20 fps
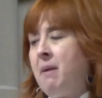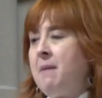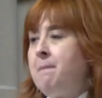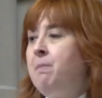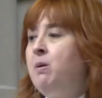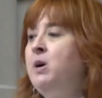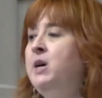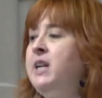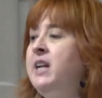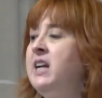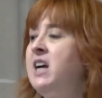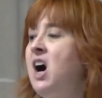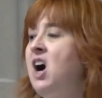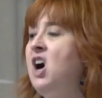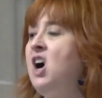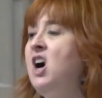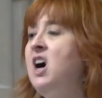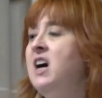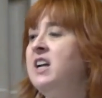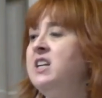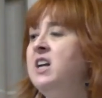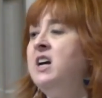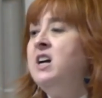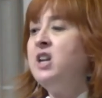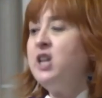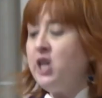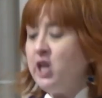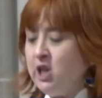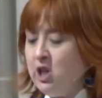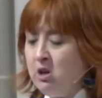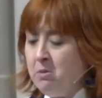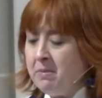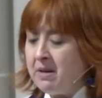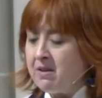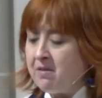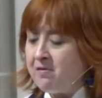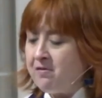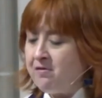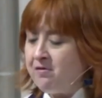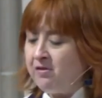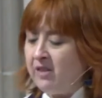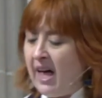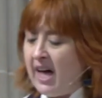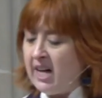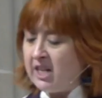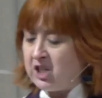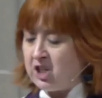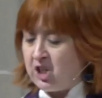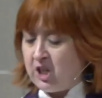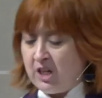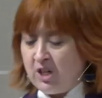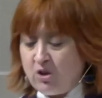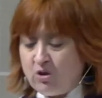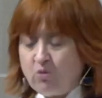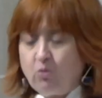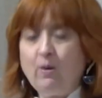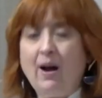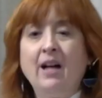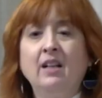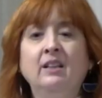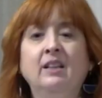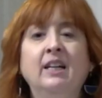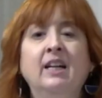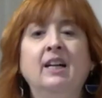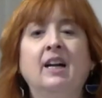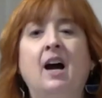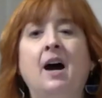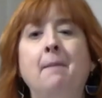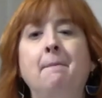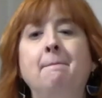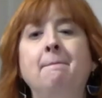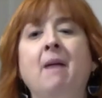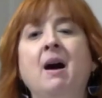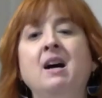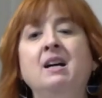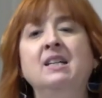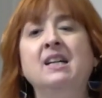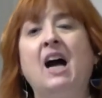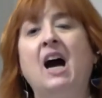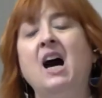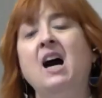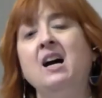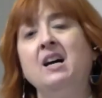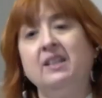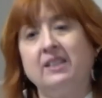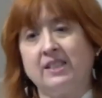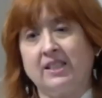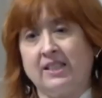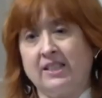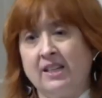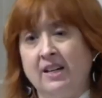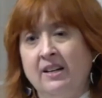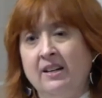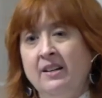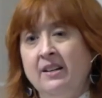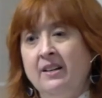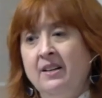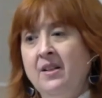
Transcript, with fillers: by putting on human flesh and dwelling among us,